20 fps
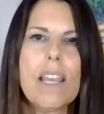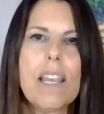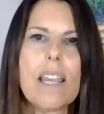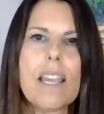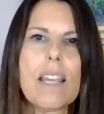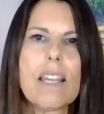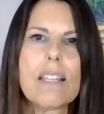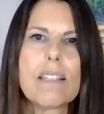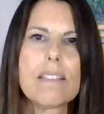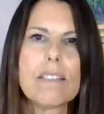
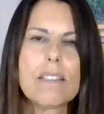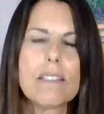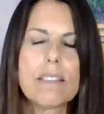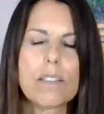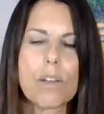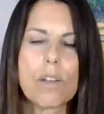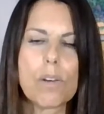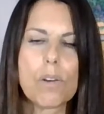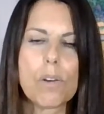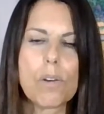And
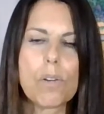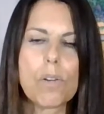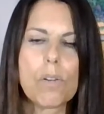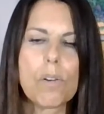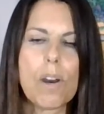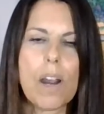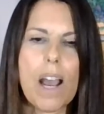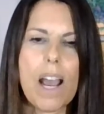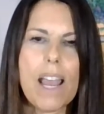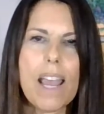
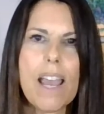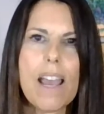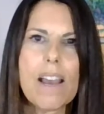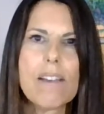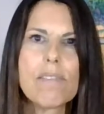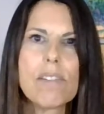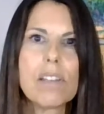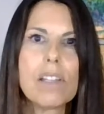so I have a